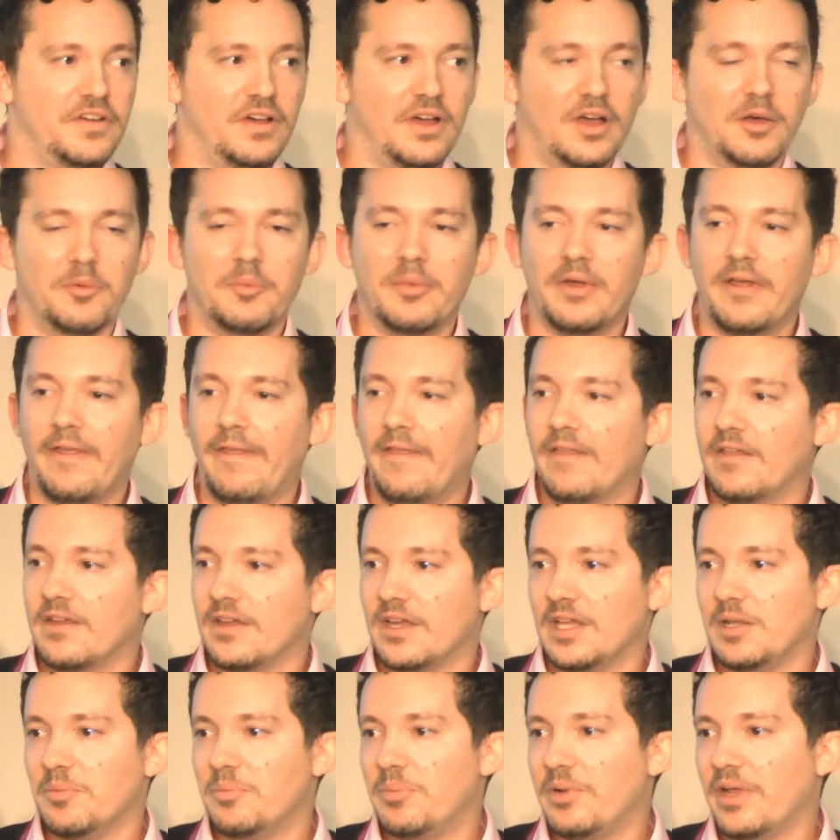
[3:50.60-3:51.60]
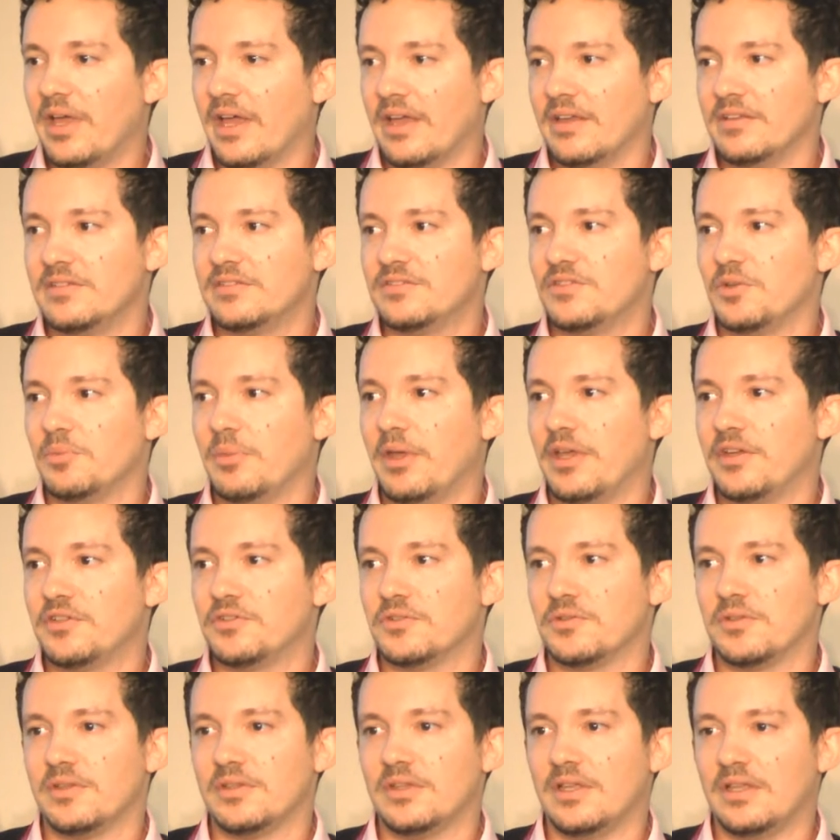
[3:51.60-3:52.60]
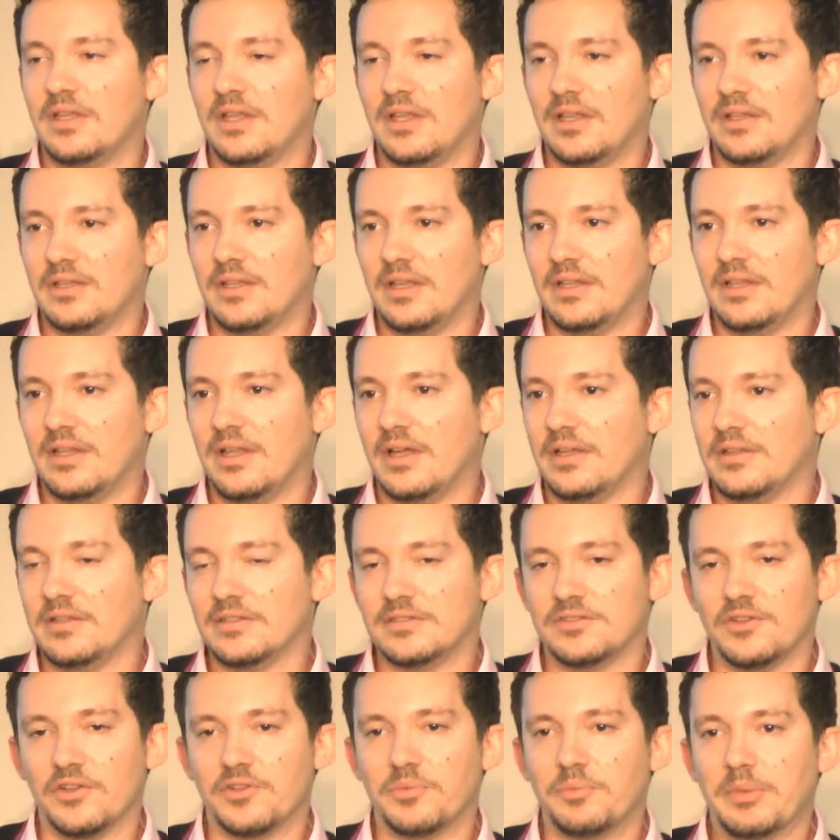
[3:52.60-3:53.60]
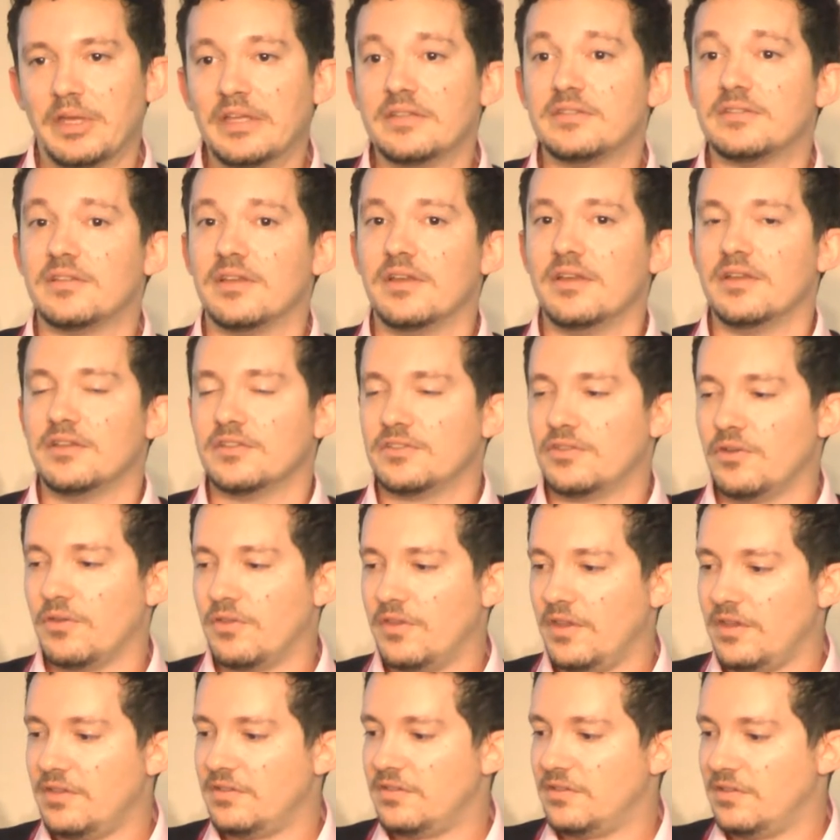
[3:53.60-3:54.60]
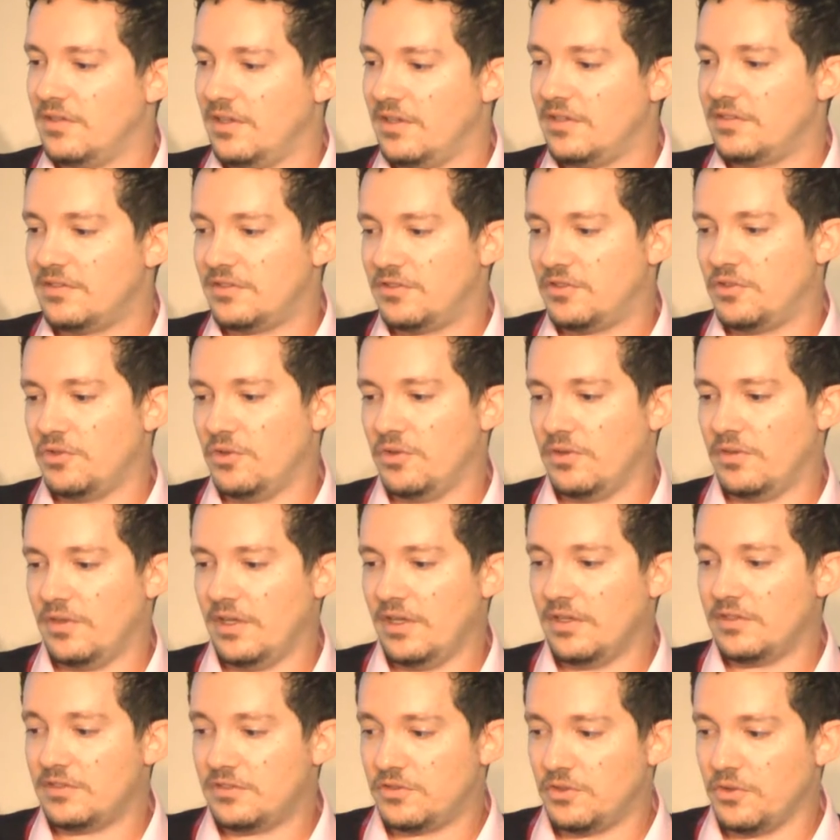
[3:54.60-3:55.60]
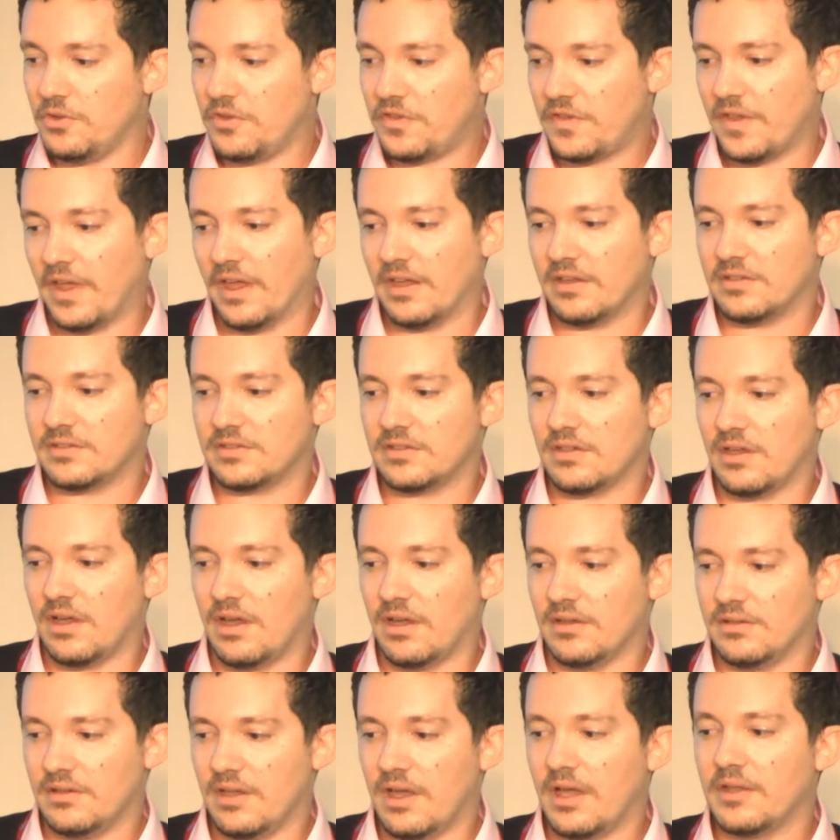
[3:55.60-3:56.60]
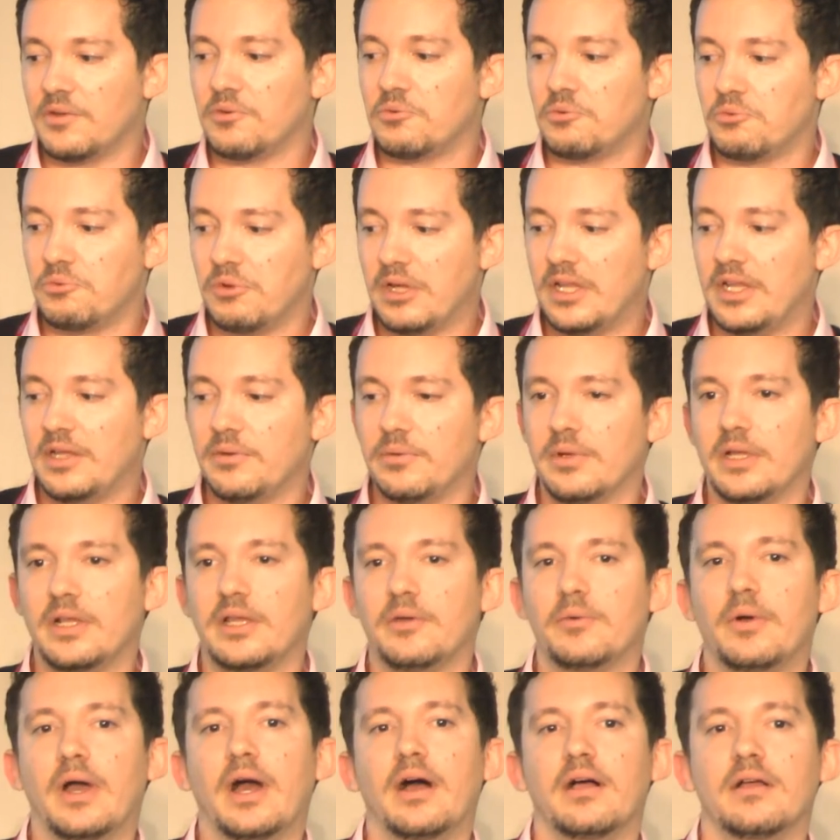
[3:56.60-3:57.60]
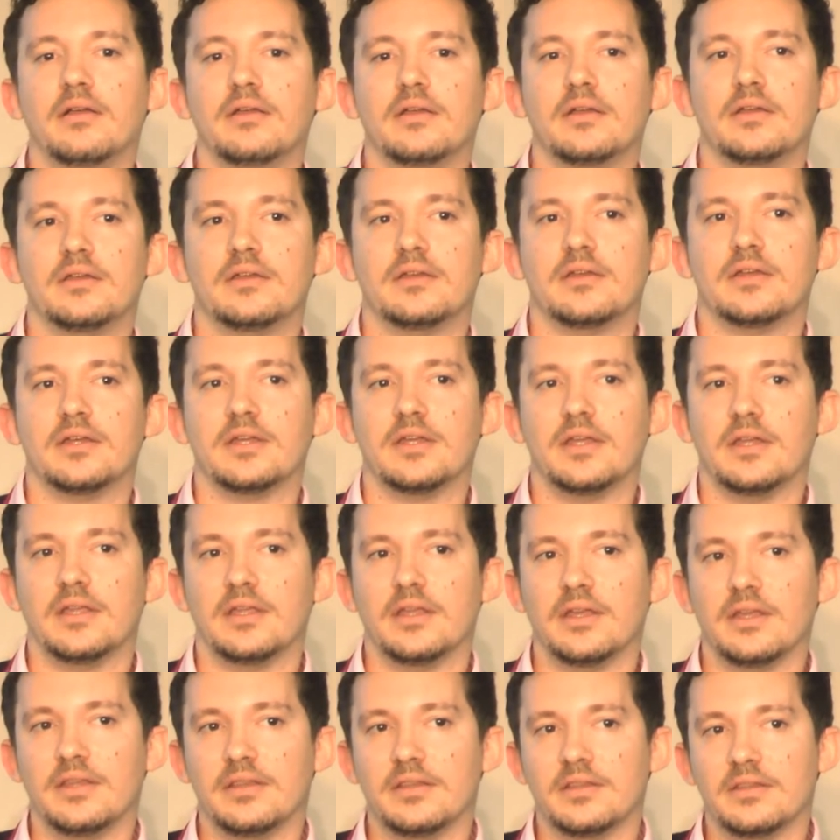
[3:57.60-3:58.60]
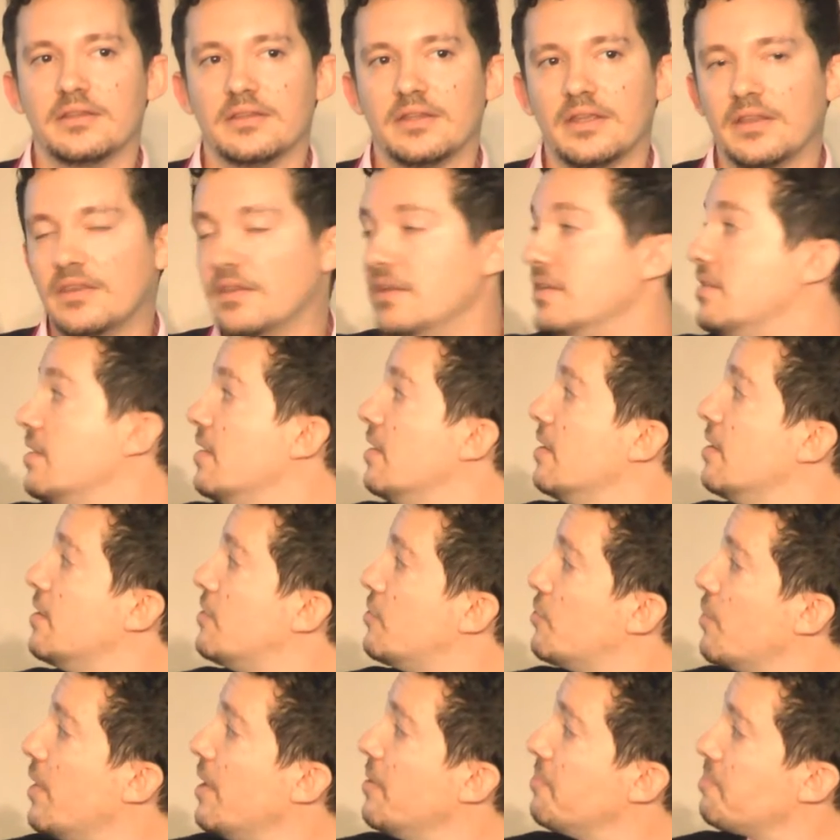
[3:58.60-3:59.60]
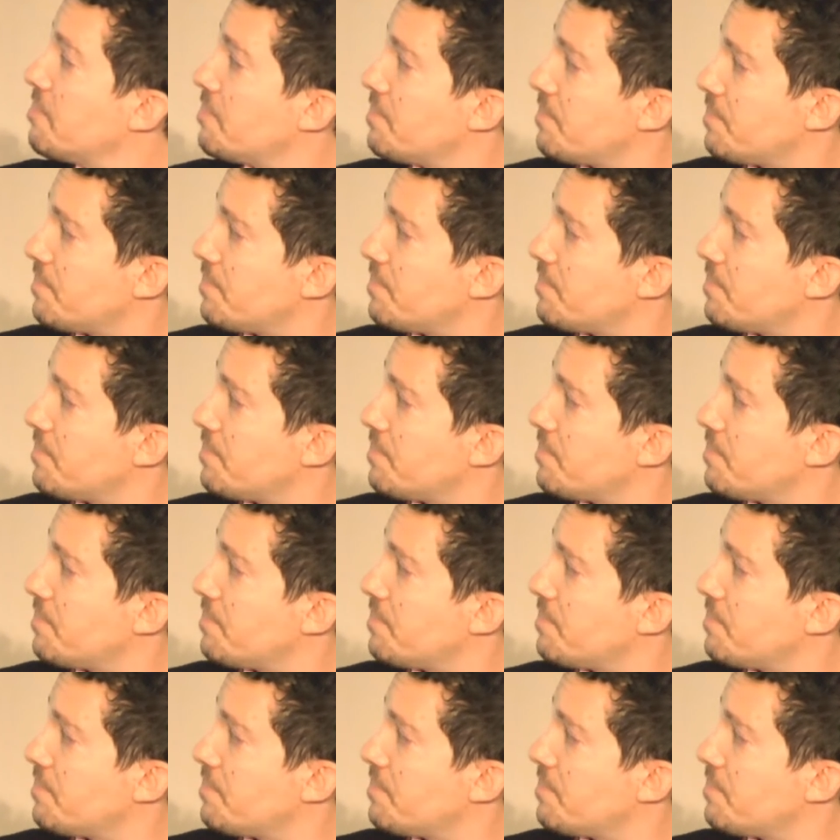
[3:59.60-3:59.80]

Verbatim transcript: firm in place to make sure that the deadline is not missed. So these two things are done really, really well in this industry.